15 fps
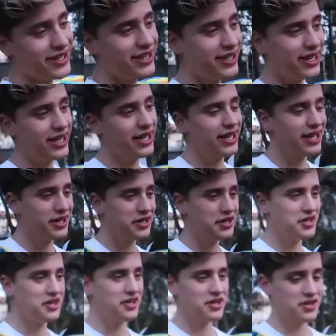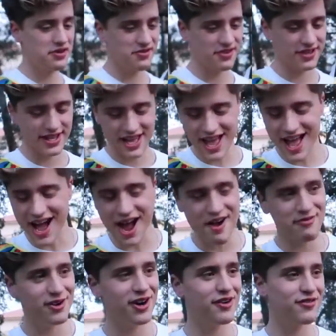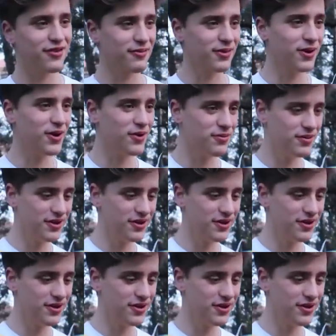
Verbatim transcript: brought that duct oh, no. Yeah, I brought okay, a cool.